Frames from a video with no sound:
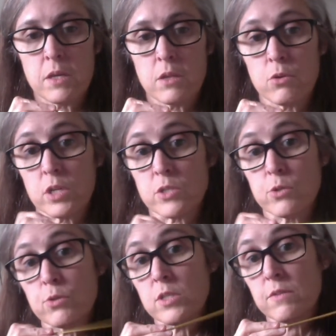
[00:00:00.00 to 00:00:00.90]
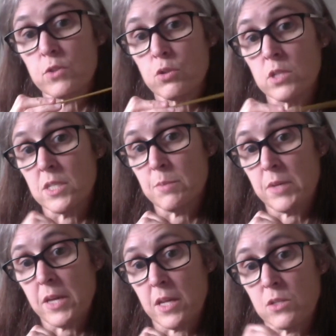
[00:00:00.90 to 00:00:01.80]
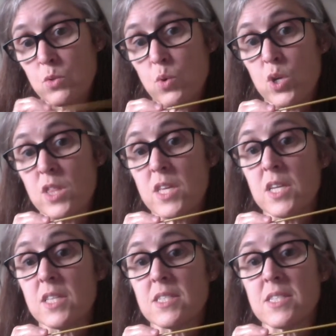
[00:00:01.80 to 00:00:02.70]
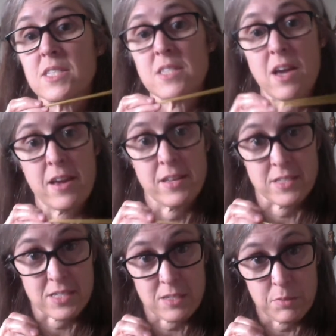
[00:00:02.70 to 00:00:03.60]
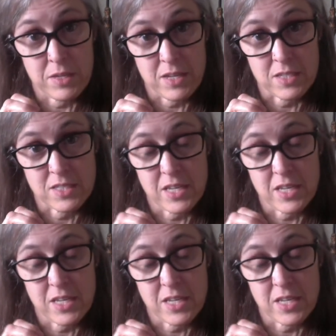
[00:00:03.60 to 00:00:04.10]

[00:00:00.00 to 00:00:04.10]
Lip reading: either exclusive to the DPNs or the size DPNs.